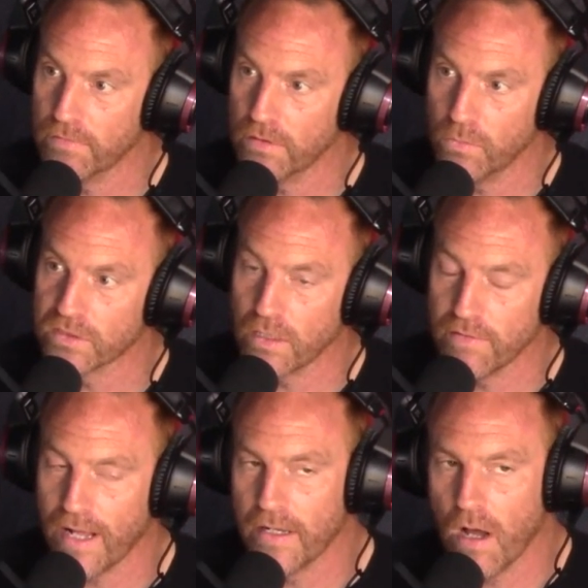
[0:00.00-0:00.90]
Yeah, I can
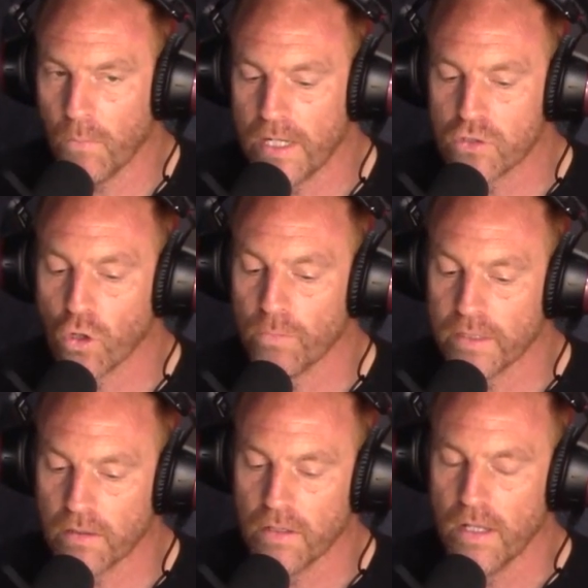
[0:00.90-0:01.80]
imagine. And when he told me
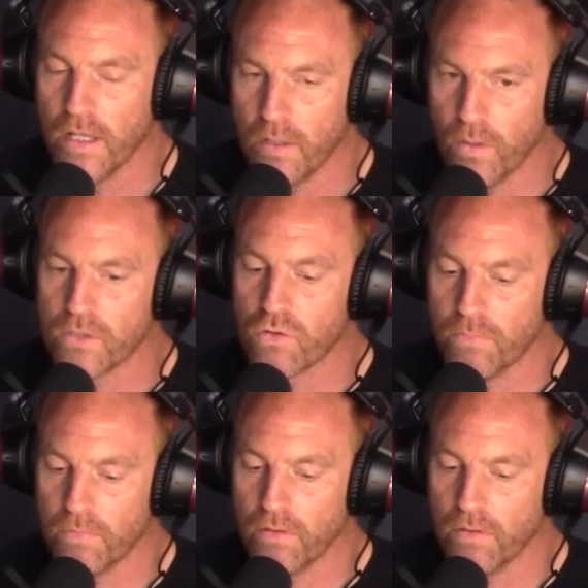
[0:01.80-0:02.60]
that he went to,